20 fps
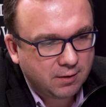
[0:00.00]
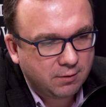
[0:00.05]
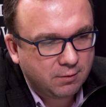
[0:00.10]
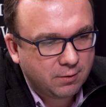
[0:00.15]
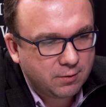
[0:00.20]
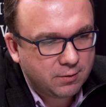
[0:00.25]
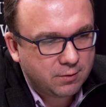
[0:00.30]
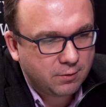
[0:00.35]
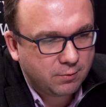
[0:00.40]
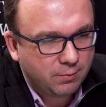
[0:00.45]
and
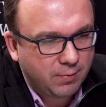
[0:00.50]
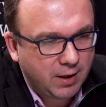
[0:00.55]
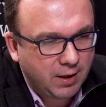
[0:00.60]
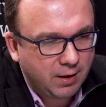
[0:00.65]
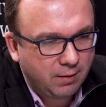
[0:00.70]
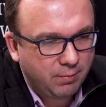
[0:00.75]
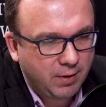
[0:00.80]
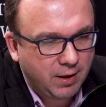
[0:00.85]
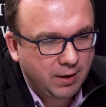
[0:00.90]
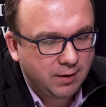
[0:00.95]
also
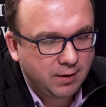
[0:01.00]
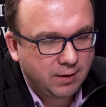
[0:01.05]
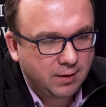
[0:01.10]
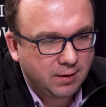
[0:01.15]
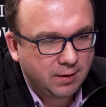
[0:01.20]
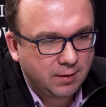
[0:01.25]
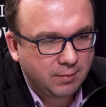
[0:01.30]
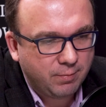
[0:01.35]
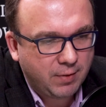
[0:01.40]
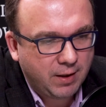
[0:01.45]
by
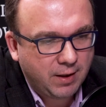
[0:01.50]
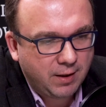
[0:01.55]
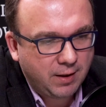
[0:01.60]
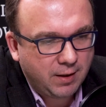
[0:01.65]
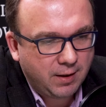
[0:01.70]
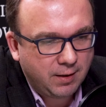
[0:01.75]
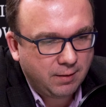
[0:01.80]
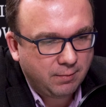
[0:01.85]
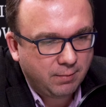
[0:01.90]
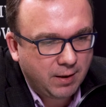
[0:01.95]

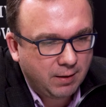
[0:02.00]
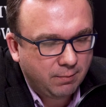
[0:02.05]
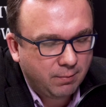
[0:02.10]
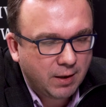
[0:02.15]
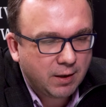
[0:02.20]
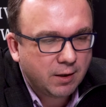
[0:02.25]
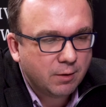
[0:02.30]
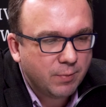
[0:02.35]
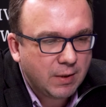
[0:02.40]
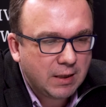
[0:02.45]

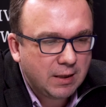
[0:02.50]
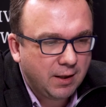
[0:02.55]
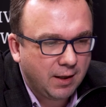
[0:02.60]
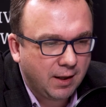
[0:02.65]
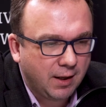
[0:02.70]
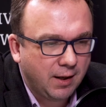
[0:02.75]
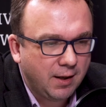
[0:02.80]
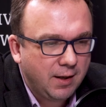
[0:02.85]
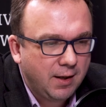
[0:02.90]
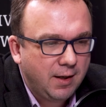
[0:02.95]
the
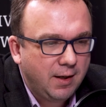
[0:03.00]
media